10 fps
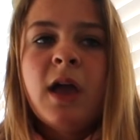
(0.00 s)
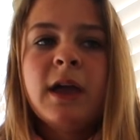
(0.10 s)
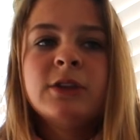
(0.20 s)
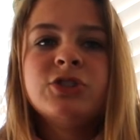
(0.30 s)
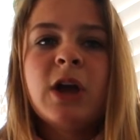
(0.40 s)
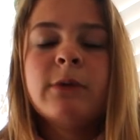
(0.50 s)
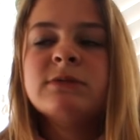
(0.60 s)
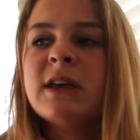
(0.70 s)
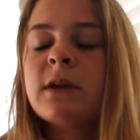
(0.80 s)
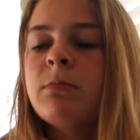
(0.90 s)
And I
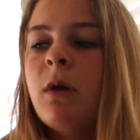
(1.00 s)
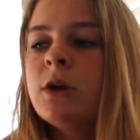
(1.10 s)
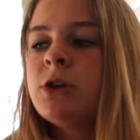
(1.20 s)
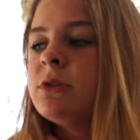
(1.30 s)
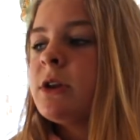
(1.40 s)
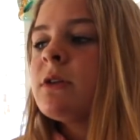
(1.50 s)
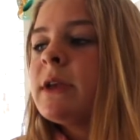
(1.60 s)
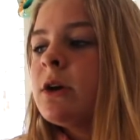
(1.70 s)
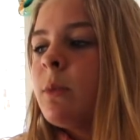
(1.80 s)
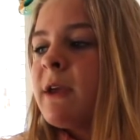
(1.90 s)
was like, you're
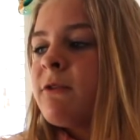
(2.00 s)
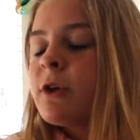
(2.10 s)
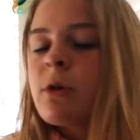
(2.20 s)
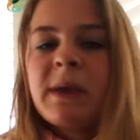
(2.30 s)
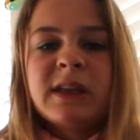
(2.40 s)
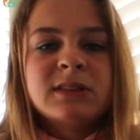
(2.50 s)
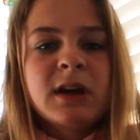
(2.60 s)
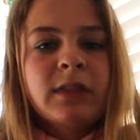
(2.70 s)
literally gonna wait for your pizza?